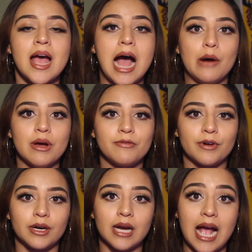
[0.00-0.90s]

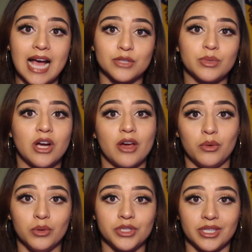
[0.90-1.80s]
However, as we got
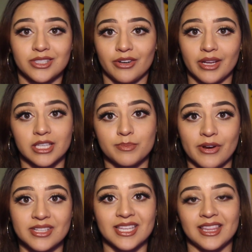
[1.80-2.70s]
older and started
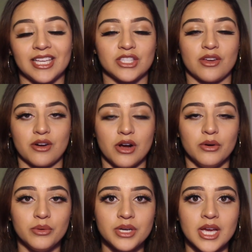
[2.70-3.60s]
experiencing things on our
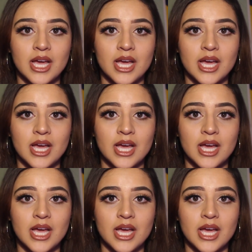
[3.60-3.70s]
own,